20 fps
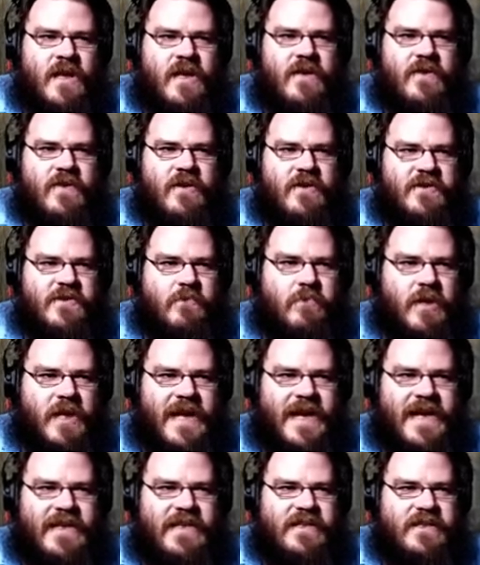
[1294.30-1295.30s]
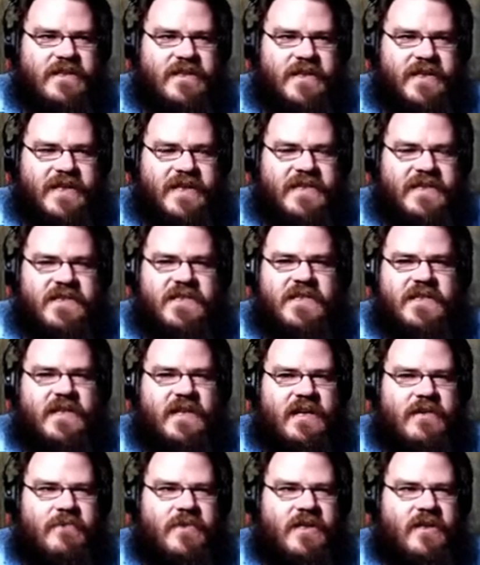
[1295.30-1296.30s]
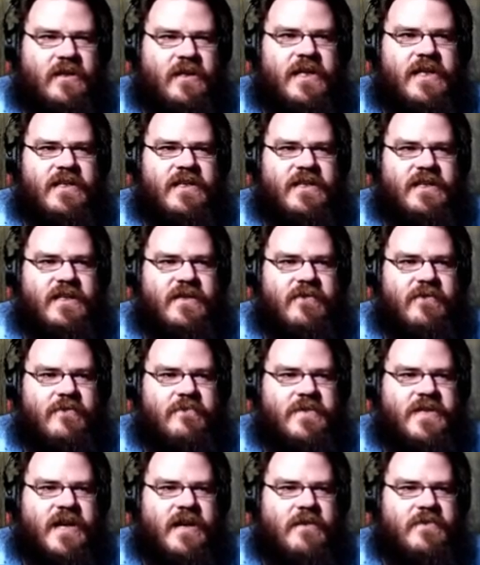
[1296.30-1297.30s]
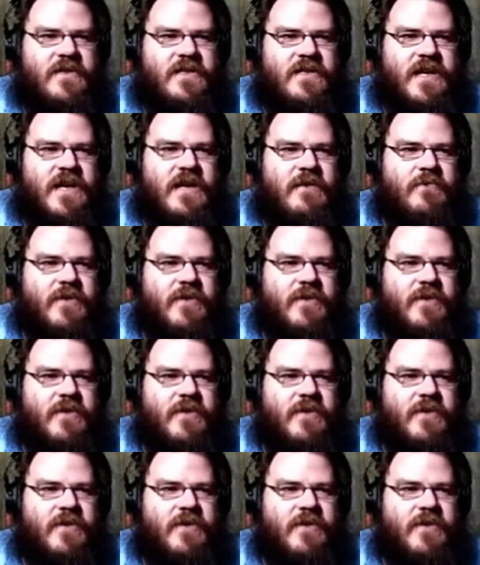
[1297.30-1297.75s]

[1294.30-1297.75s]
Those black dots that I'm collecting from time to time,